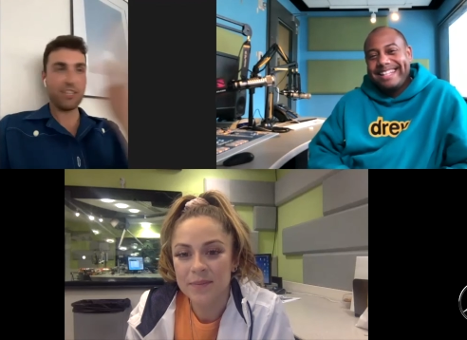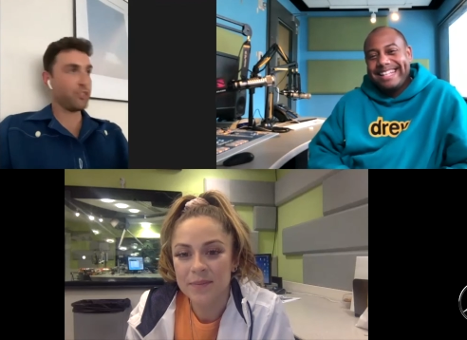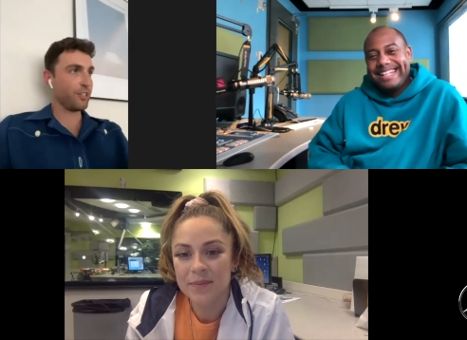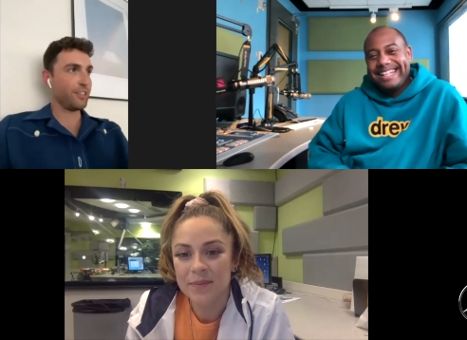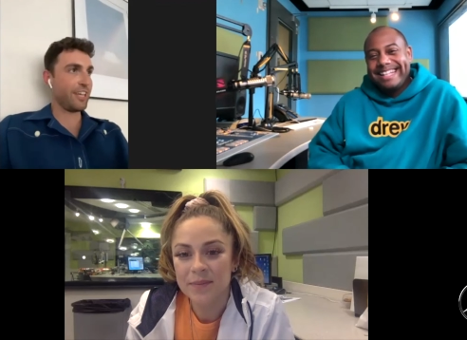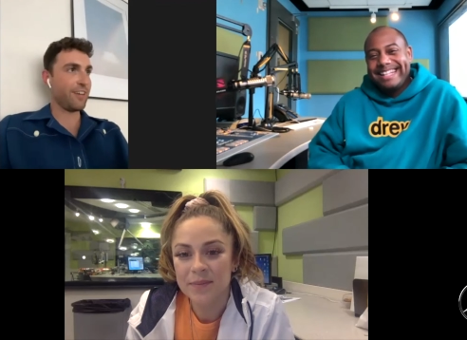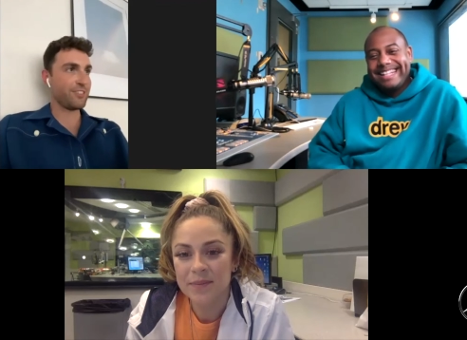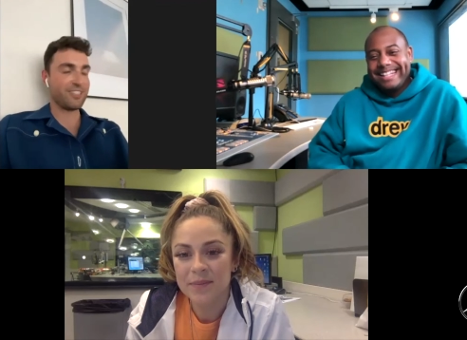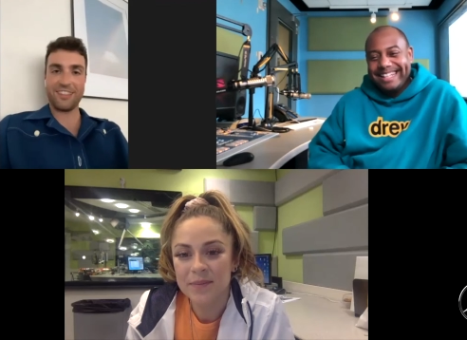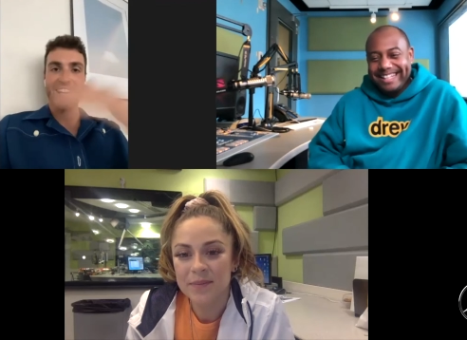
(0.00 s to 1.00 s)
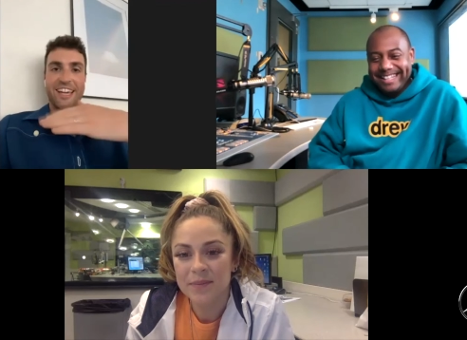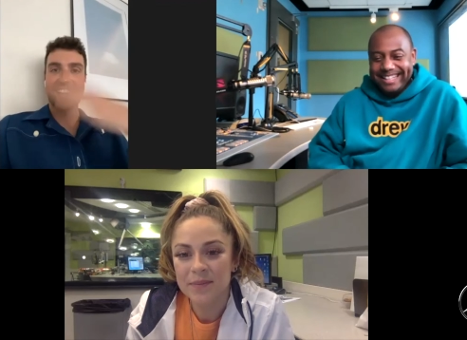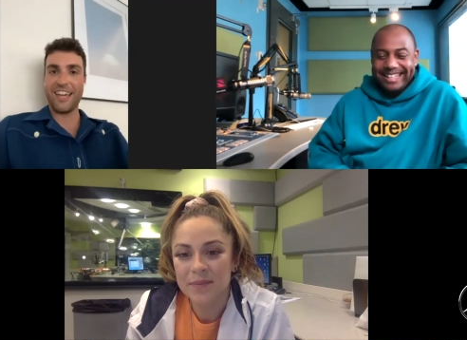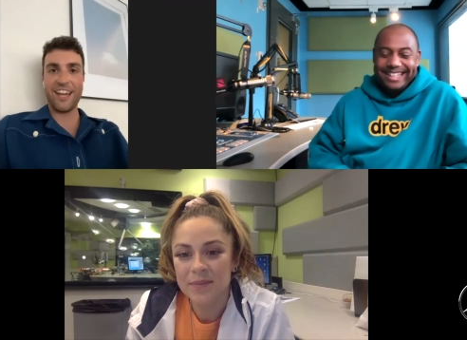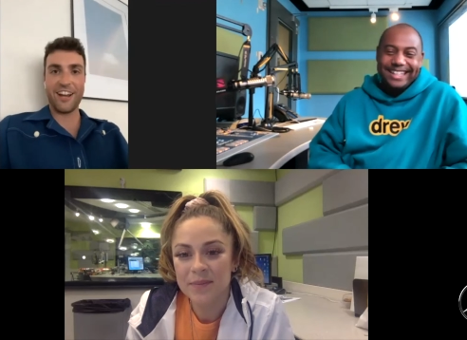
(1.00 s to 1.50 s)
Speaker 1: I took a left like
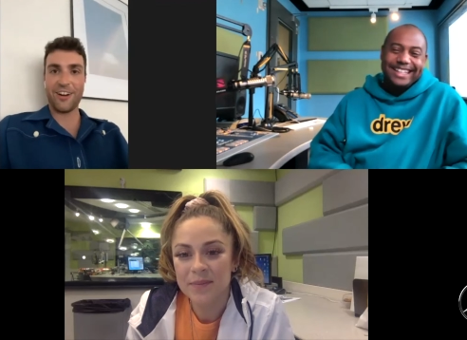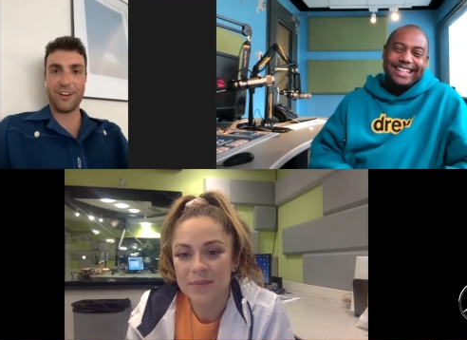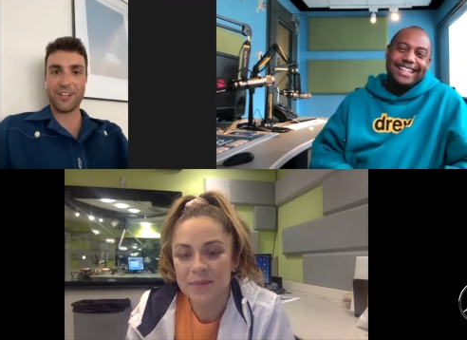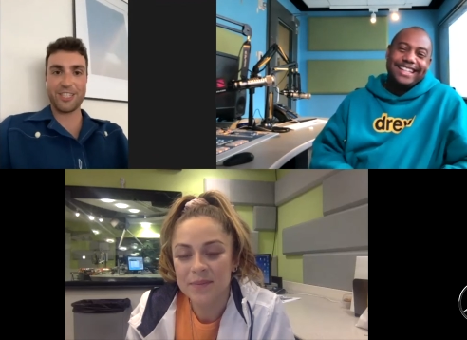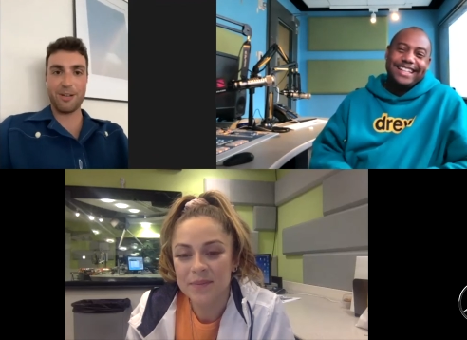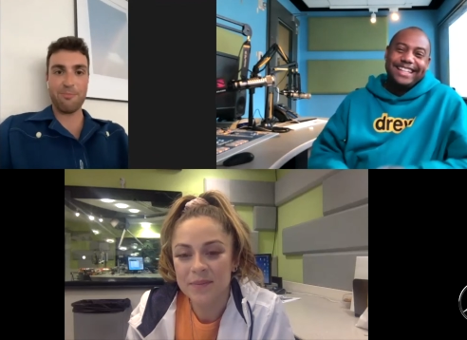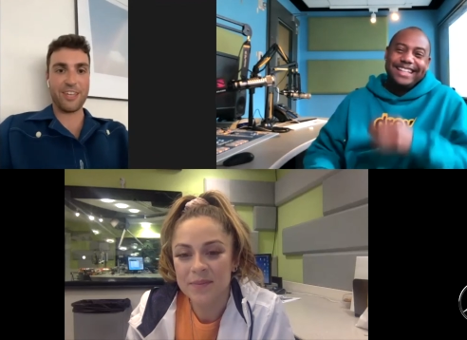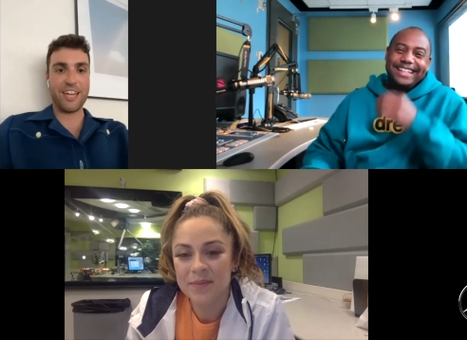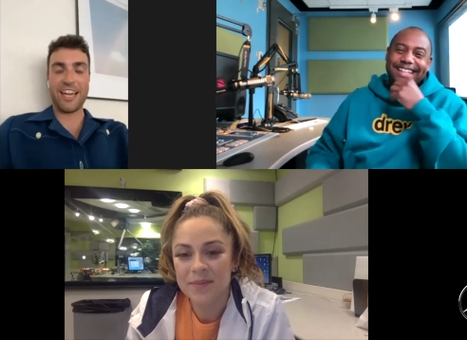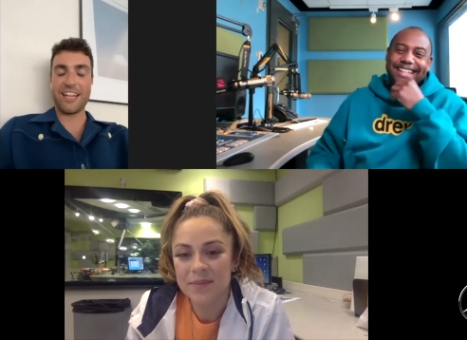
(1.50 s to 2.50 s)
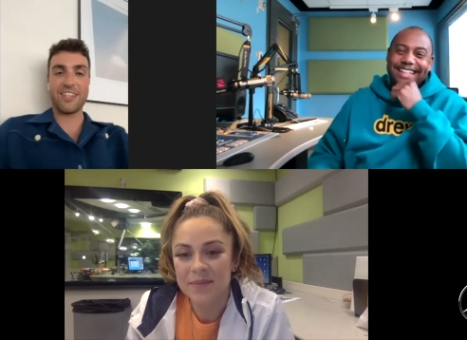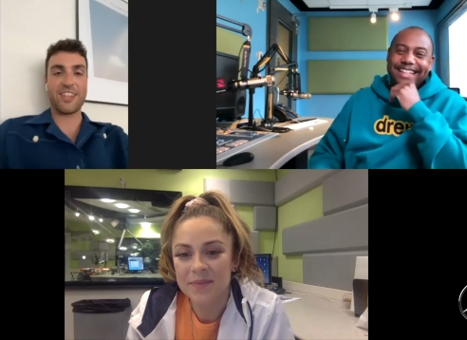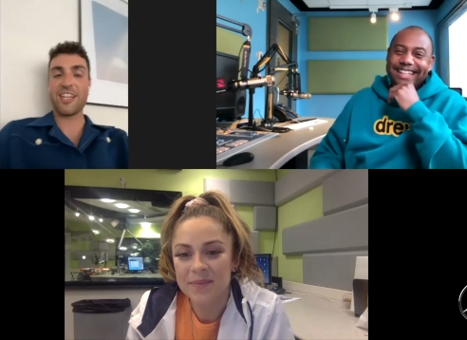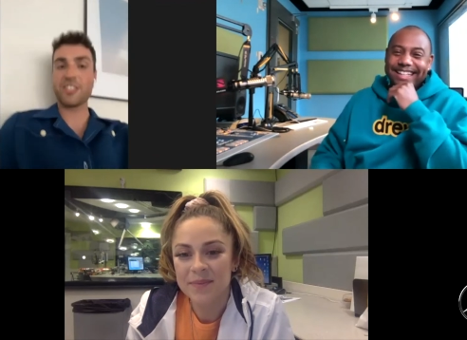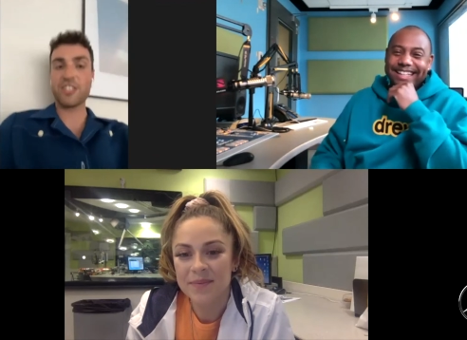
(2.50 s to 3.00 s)
here or something, and
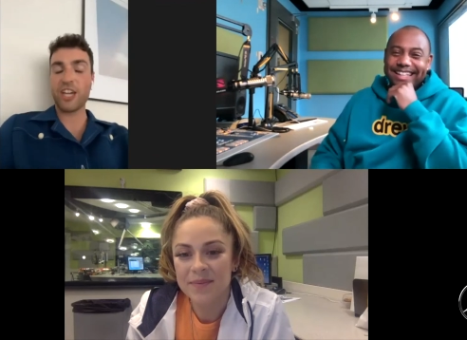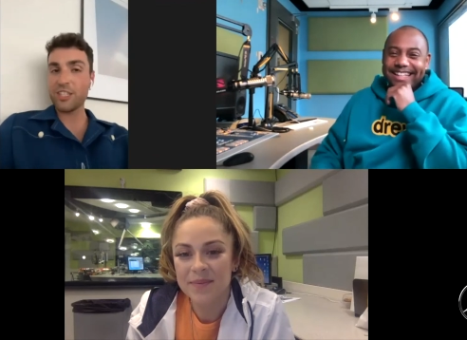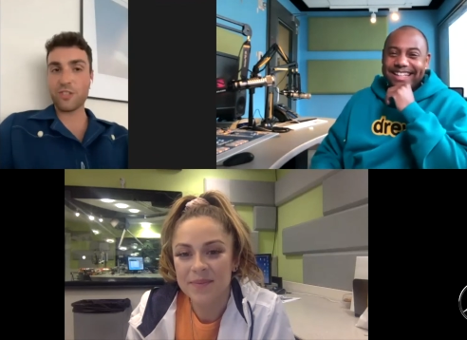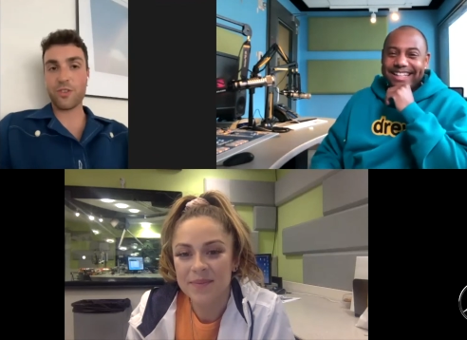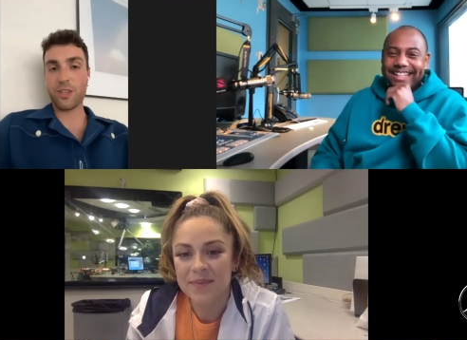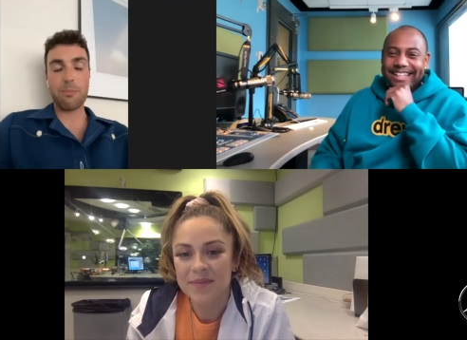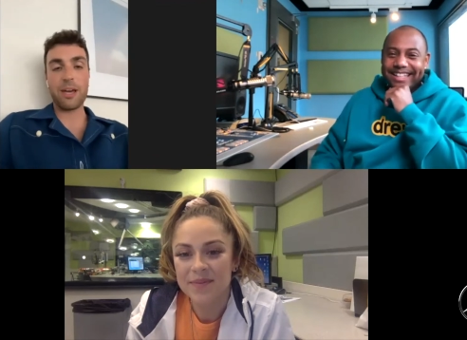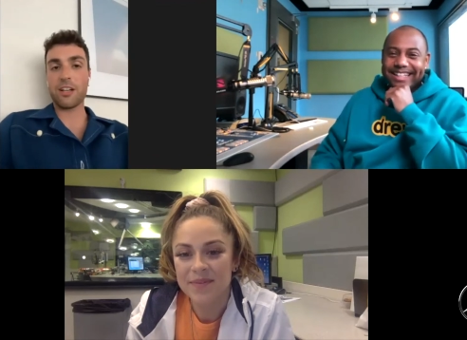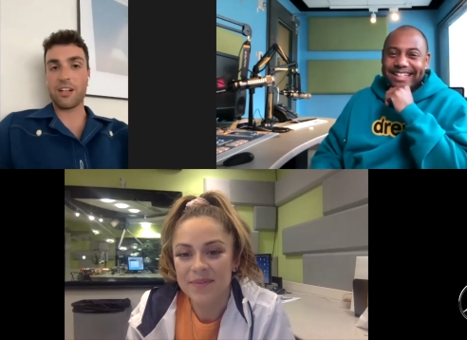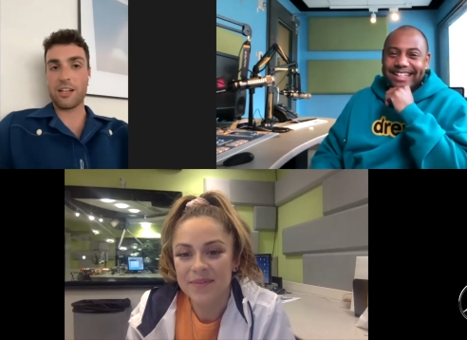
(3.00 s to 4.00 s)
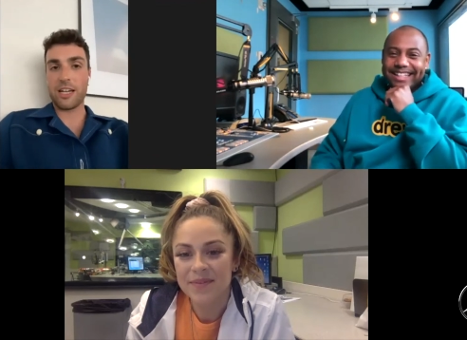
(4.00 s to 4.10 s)
things changed for the better.